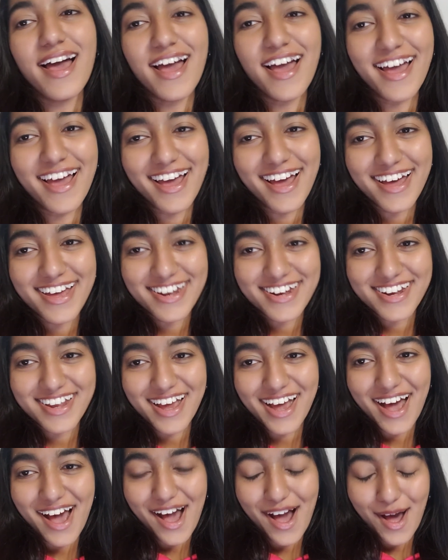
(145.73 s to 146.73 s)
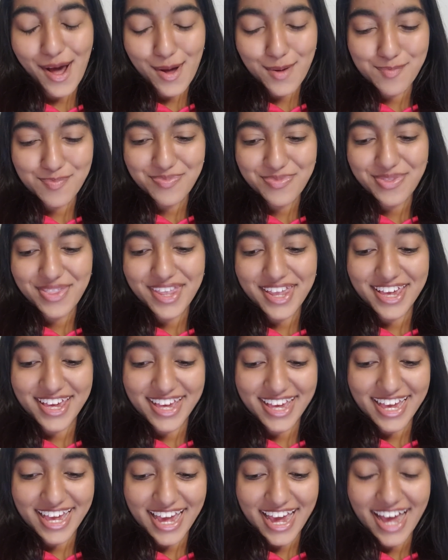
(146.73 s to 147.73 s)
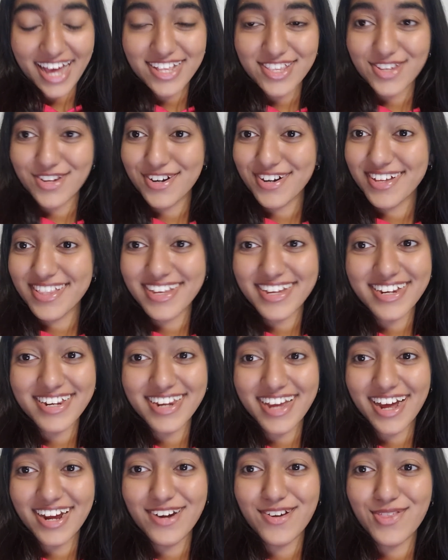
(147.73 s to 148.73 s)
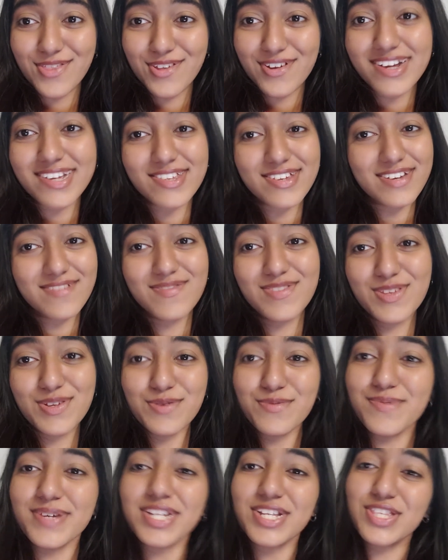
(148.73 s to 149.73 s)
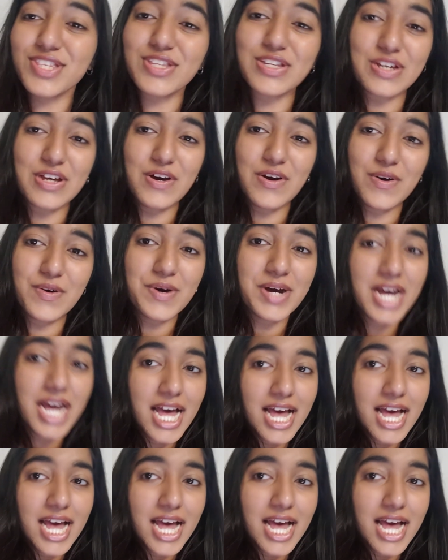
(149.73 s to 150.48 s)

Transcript: And um, yeah, it's currently 9.03, so I have two minutes to go